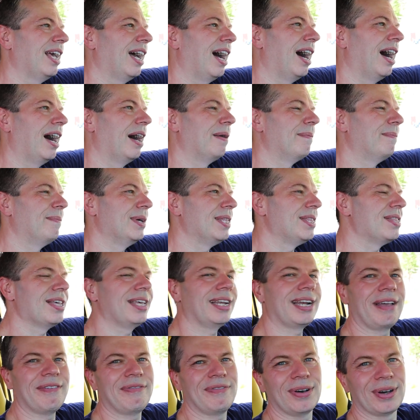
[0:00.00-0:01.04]
Uh, but
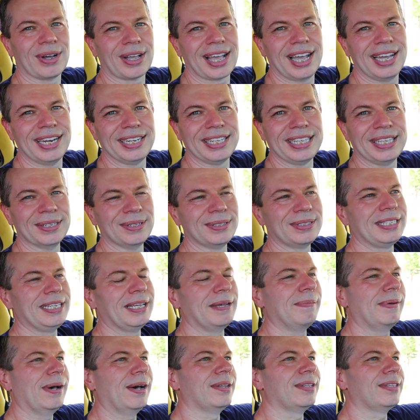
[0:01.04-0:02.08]
then I felt kind of guilty
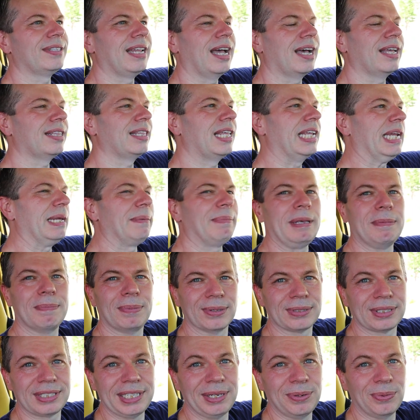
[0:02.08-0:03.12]
about not letting
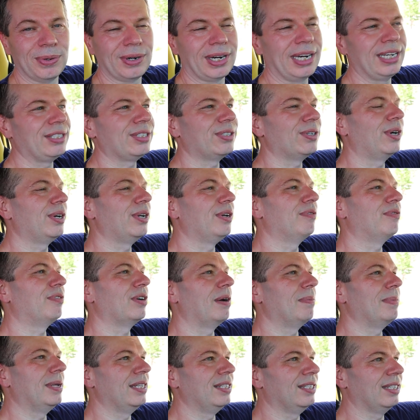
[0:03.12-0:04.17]
people see where I started
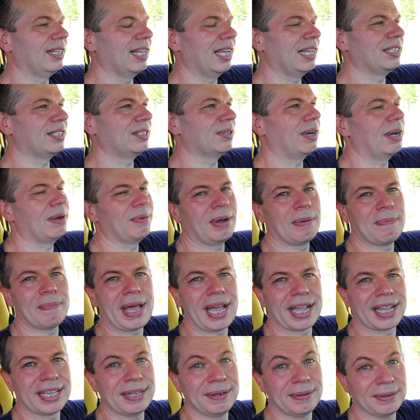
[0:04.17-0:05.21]
from, and, and so I went
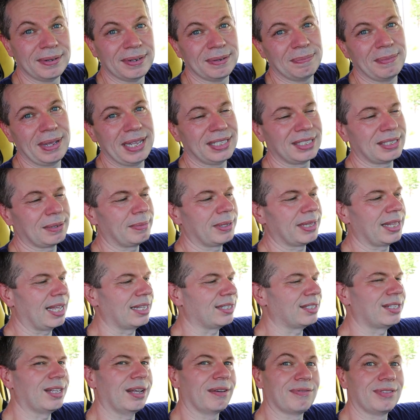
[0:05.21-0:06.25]
back and made some of
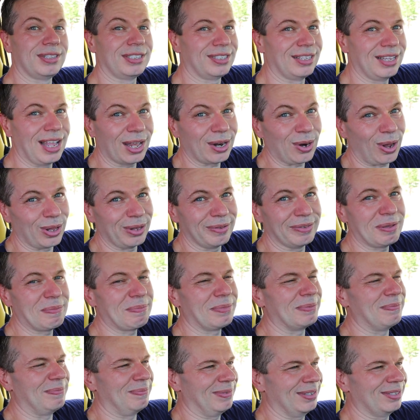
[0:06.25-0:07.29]
that stuff. Not all of it,
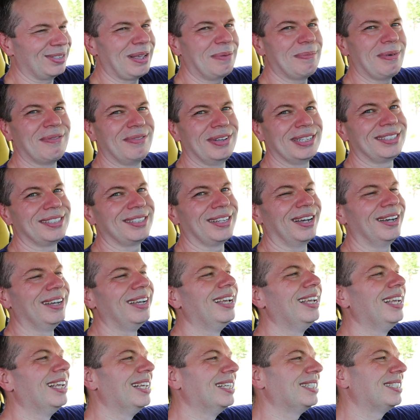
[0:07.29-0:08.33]
but some of it stuff.
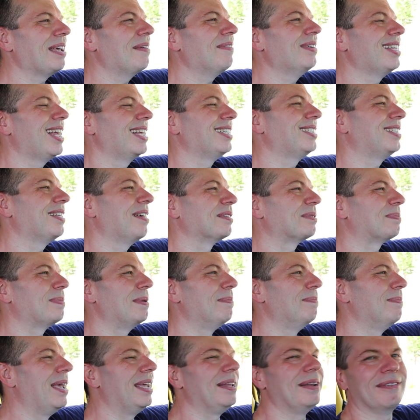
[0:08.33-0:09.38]
Some of that stuff's
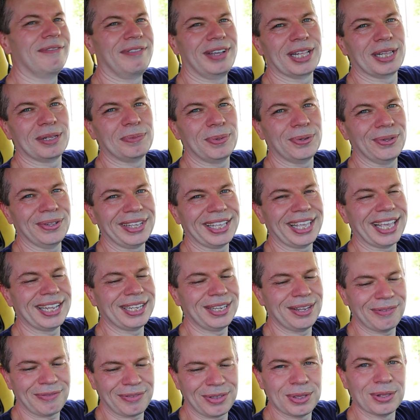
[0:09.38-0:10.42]
been made available
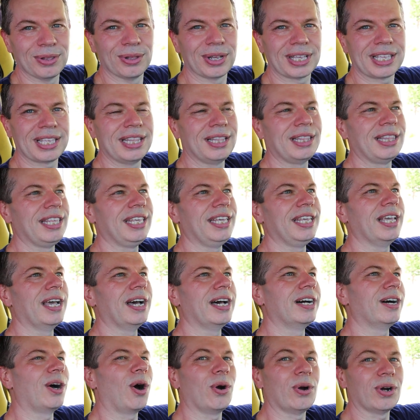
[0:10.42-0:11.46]
again. If you look in the
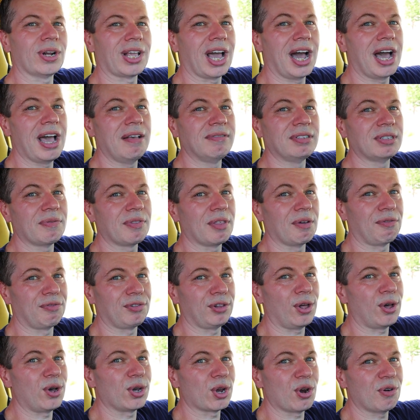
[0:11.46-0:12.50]
uh, archives of the
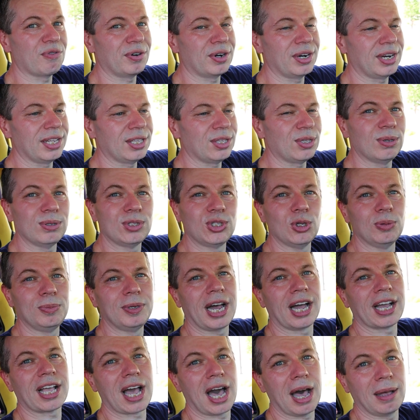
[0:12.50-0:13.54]
vlog over at
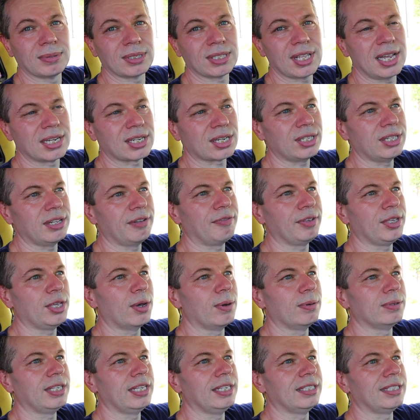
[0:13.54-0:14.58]
YouTube.com/slash
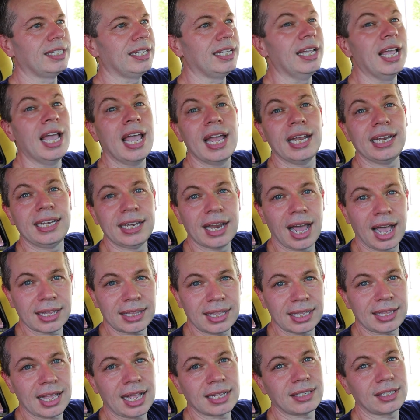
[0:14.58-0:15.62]
CliffeOTC. Not
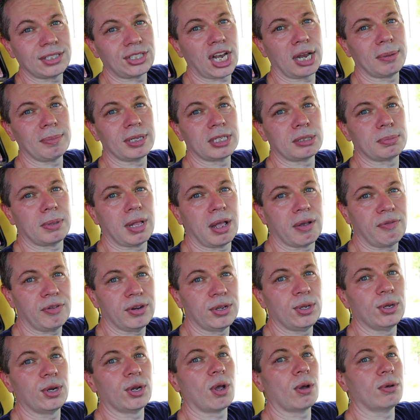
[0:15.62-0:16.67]
that that's a shameless plug for
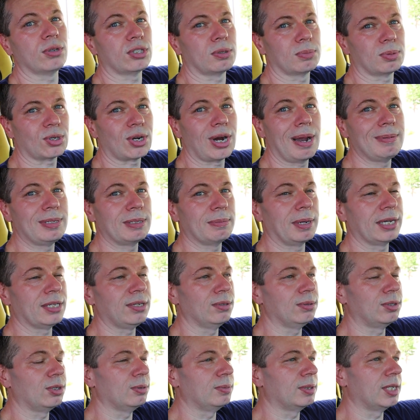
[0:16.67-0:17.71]
you to go subscribe to my
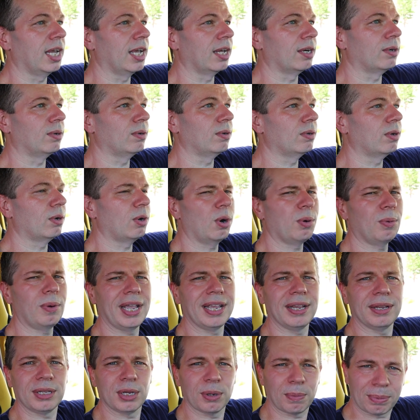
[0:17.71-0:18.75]
YouTube channel. Or
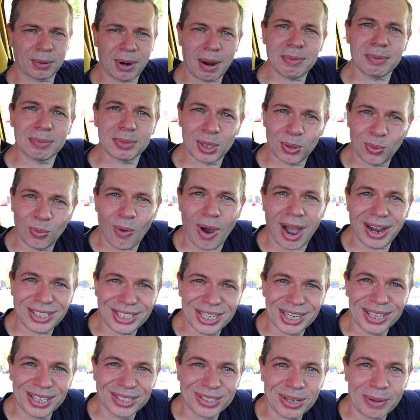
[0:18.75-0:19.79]
wait, you're probably
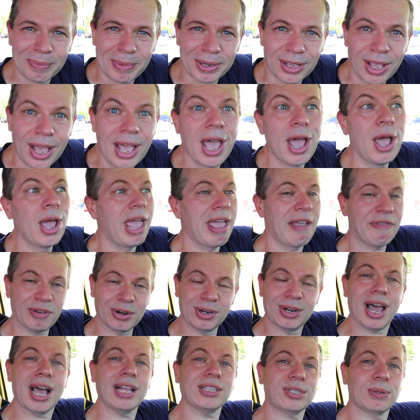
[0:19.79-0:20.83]
watching this on my. If
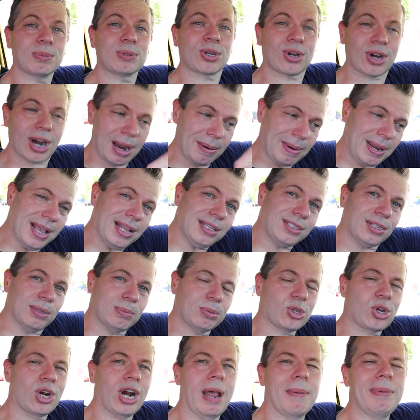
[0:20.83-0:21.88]
you're not subscribed, hit
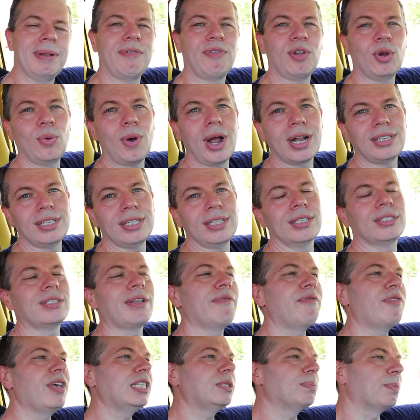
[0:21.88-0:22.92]
subscribe, and if you're watching this
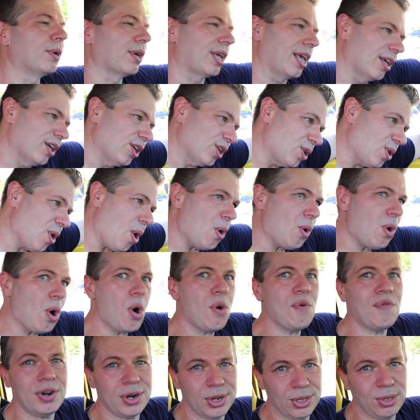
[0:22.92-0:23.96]
on Facebook,
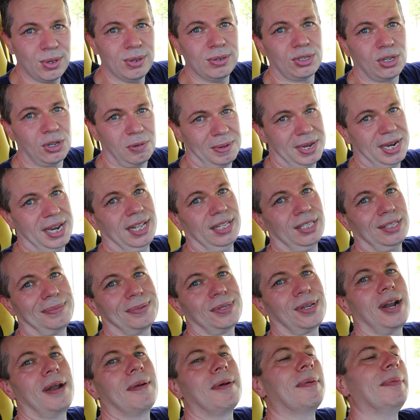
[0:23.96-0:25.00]
go over to YouTube and hit
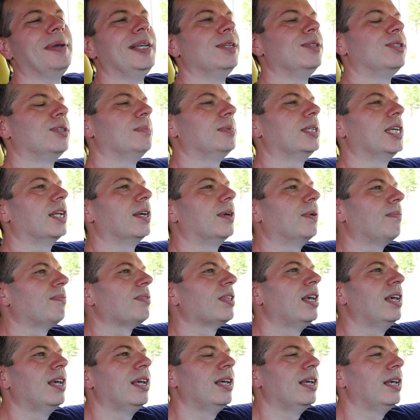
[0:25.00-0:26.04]
subscribe on my YouTube channel.
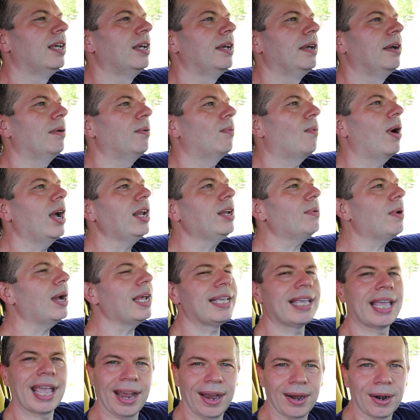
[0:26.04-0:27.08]
Why do
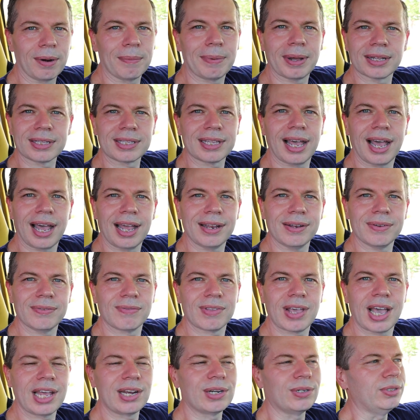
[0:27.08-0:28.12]
I care about that?
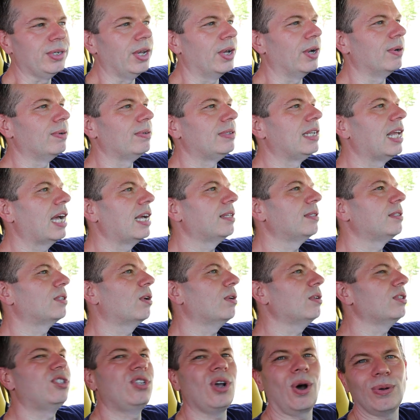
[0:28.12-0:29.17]
I don't know. That
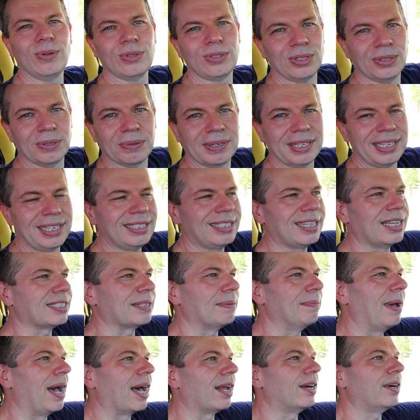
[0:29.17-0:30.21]
don't don't do it. It
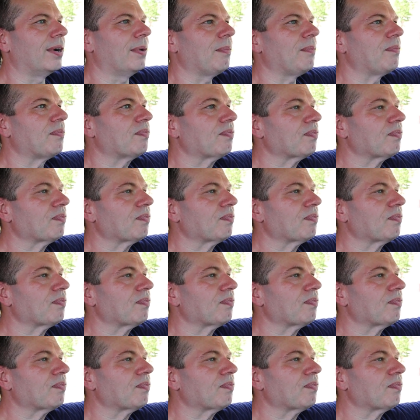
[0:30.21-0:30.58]
doesn't matter.